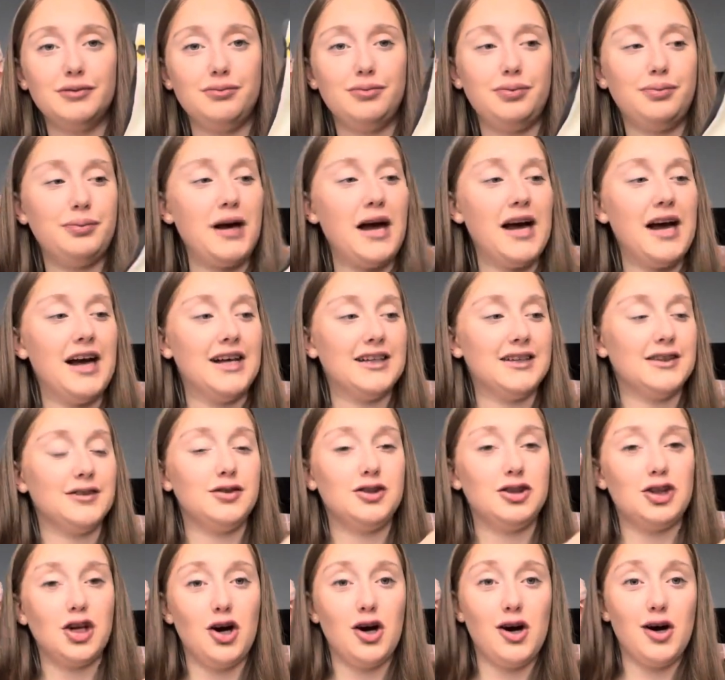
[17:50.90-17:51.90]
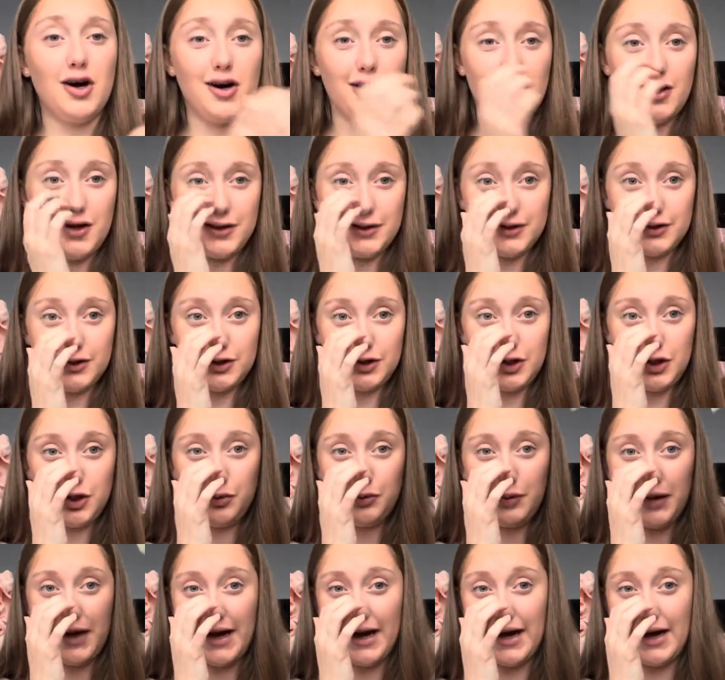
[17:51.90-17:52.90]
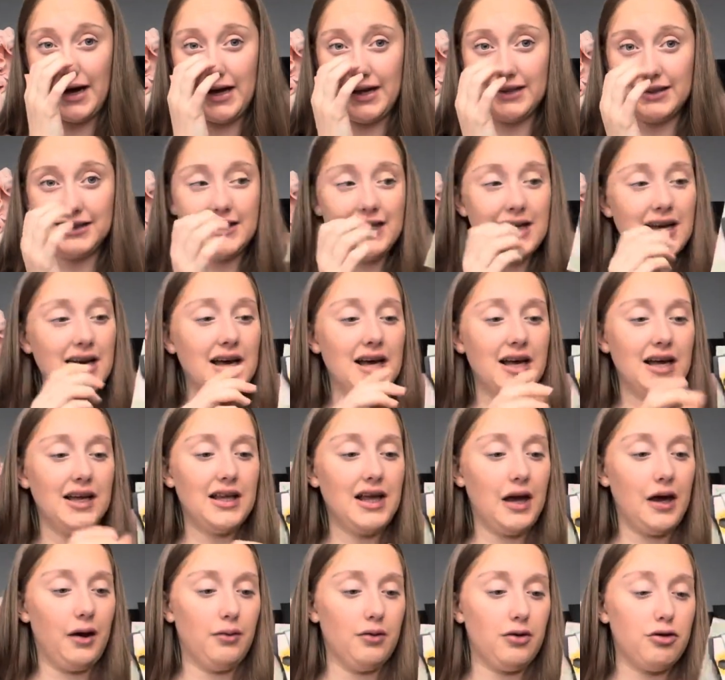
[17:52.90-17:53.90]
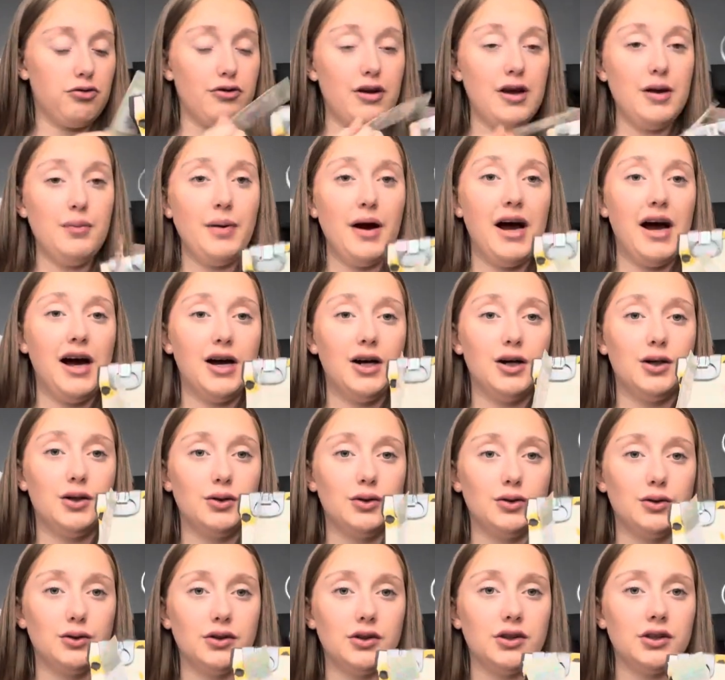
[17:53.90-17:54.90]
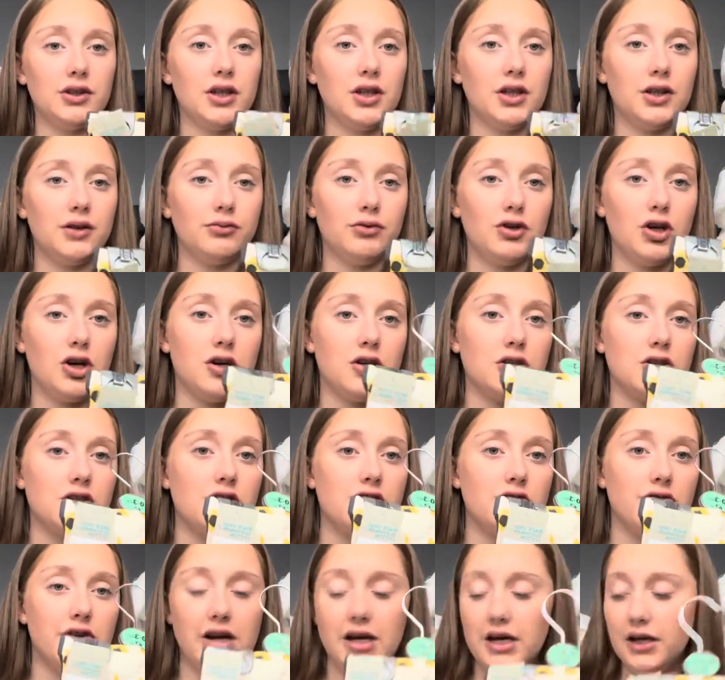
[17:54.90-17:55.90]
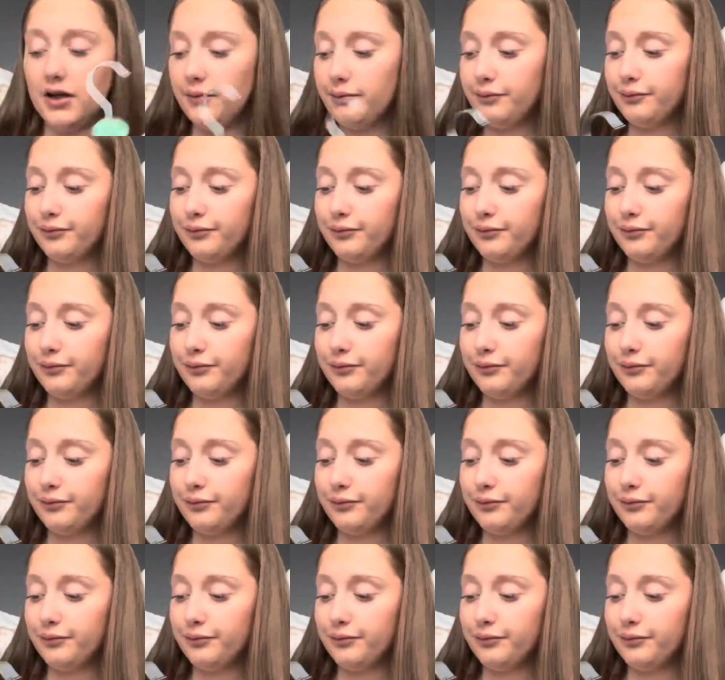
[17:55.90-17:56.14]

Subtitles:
Pairs of shorts, 2 pairs. They were £3, 0 to 3.